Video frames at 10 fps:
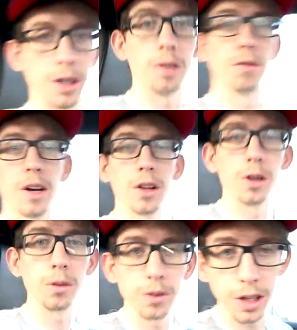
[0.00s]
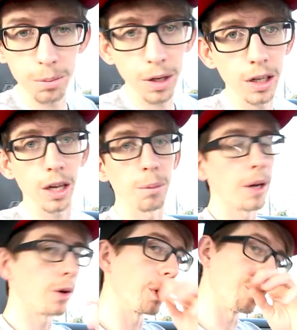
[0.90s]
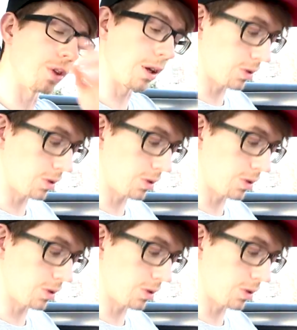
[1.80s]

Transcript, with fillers: named Vello. They made a battery grip for the